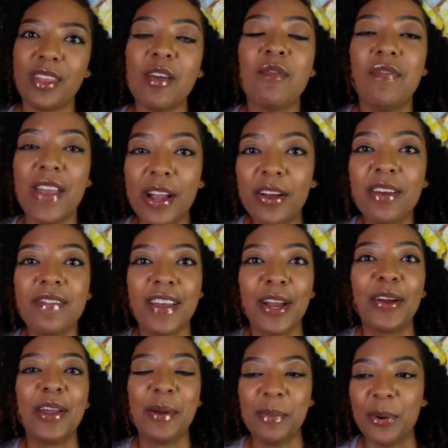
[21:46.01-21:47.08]
very,
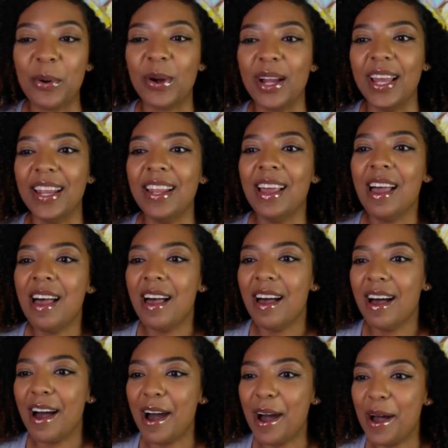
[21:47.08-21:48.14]
very important.
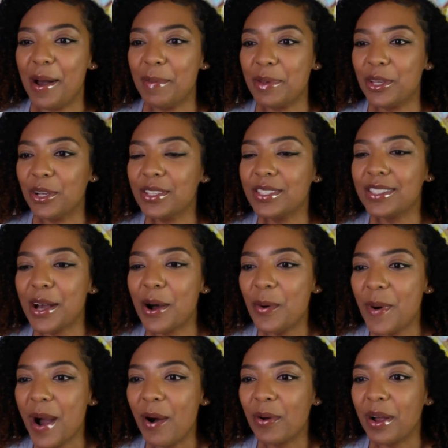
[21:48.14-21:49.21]
You're so
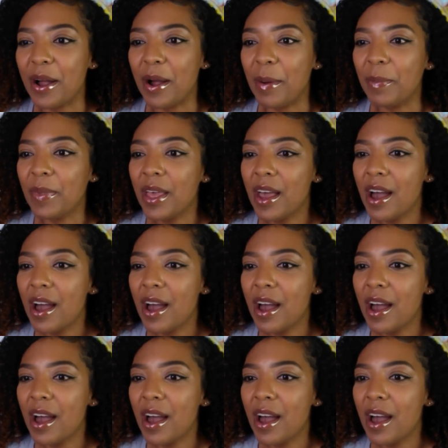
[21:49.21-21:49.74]
welcome.